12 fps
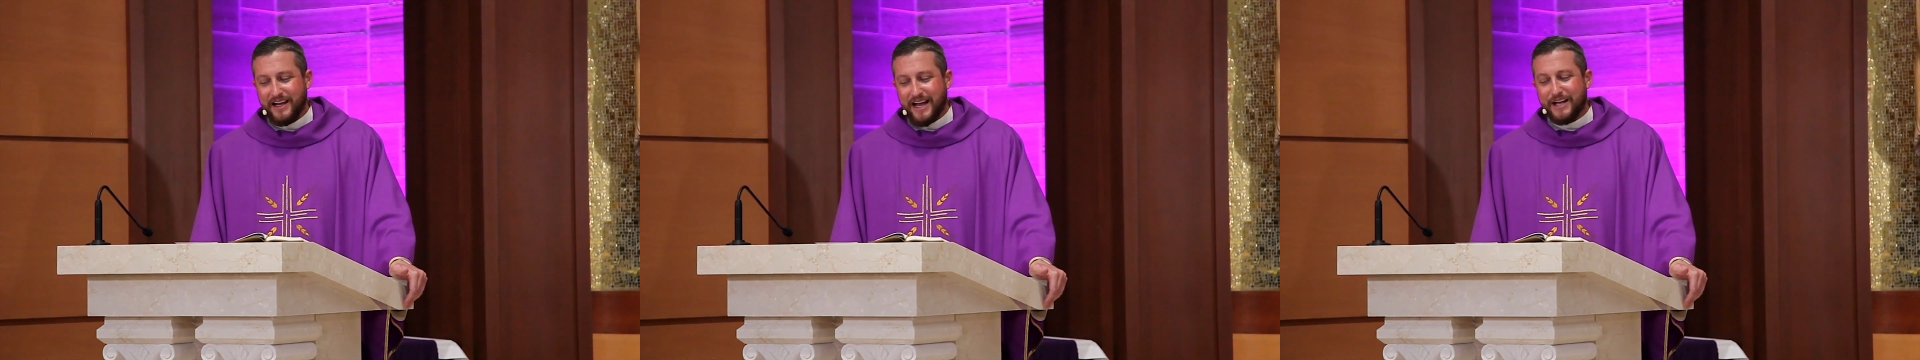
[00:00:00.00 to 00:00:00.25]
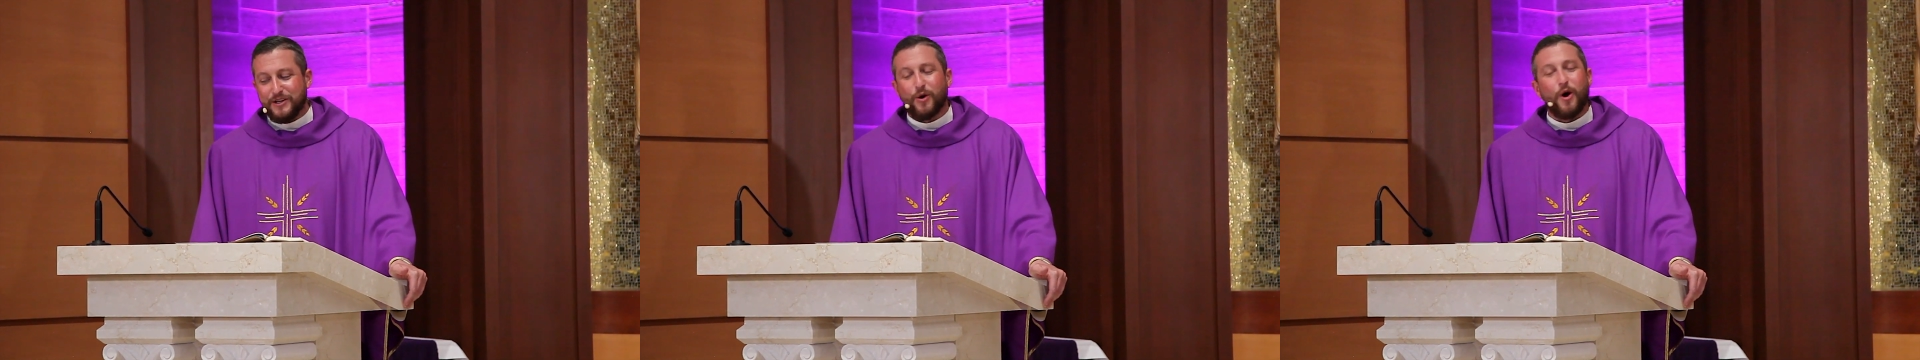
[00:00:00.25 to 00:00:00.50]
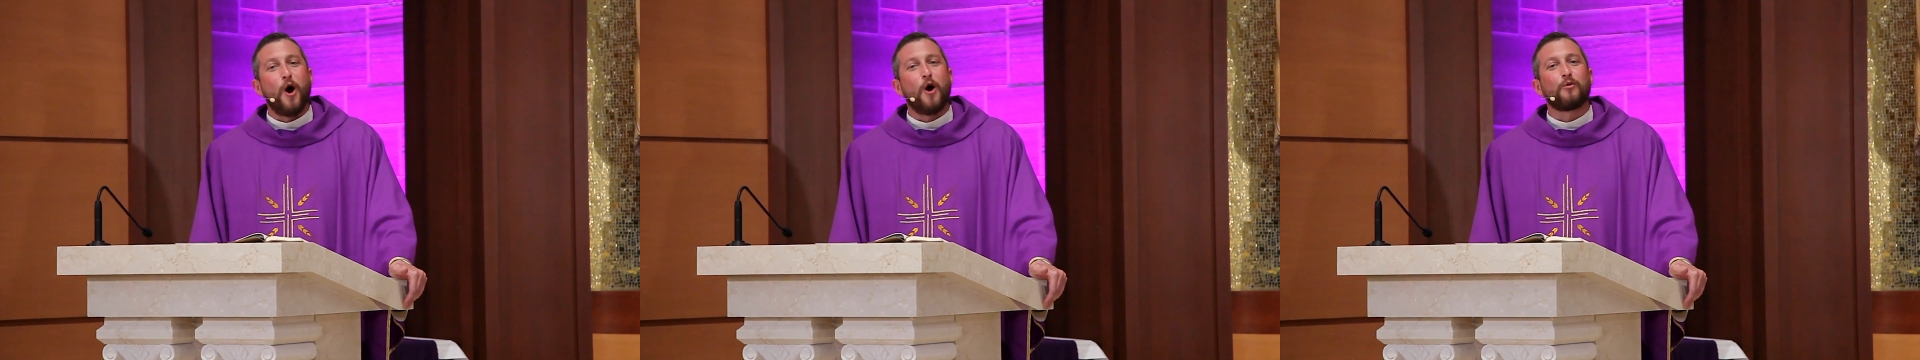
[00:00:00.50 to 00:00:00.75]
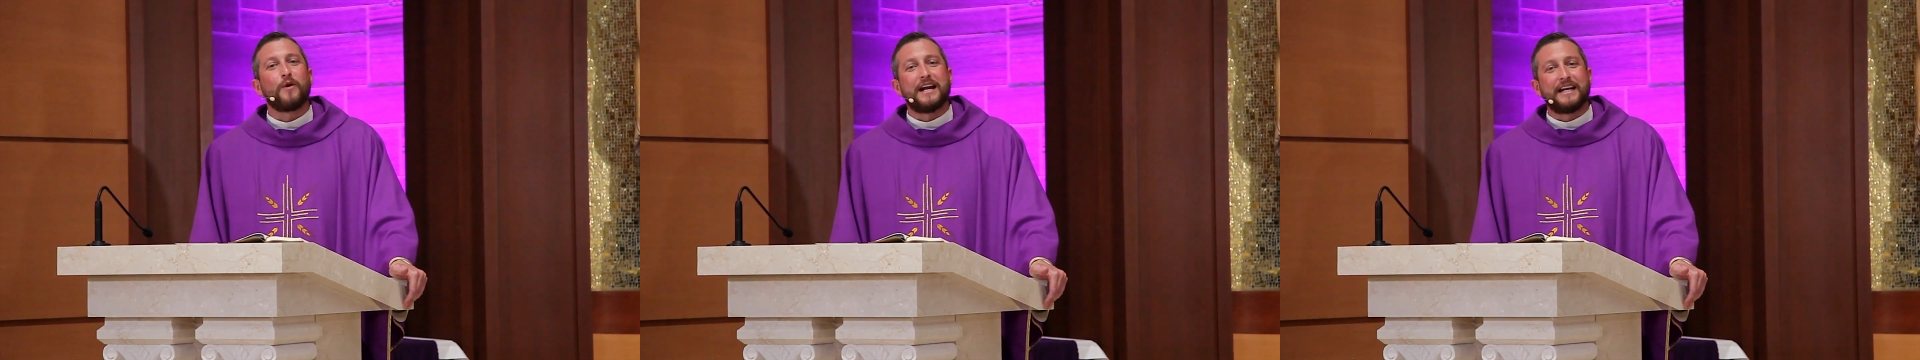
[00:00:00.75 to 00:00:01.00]
and you are
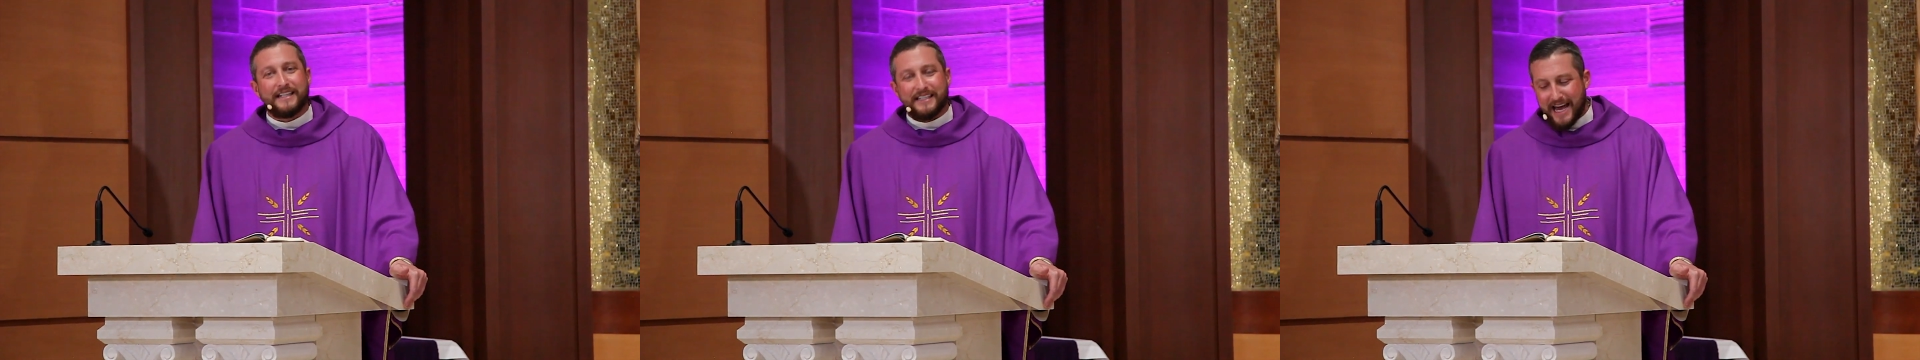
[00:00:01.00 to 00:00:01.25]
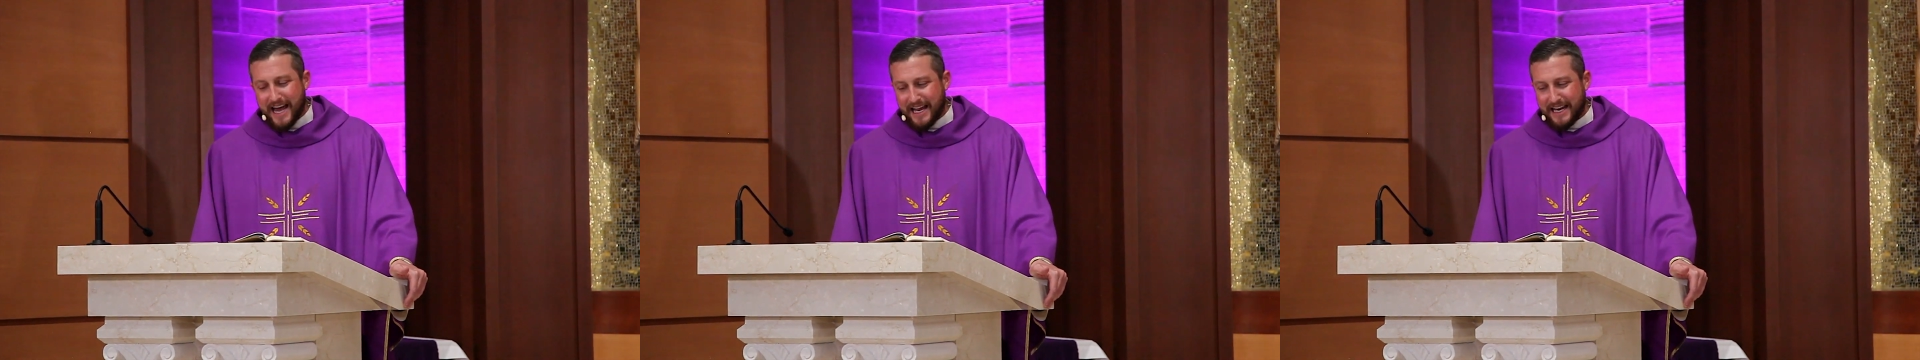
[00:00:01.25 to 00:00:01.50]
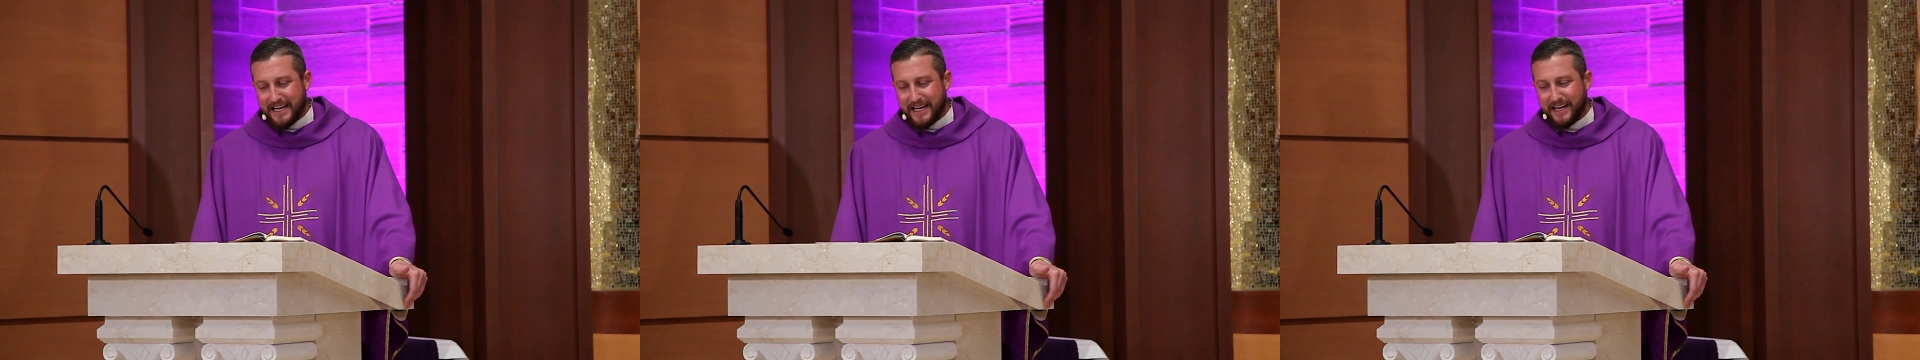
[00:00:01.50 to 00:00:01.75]
already dead.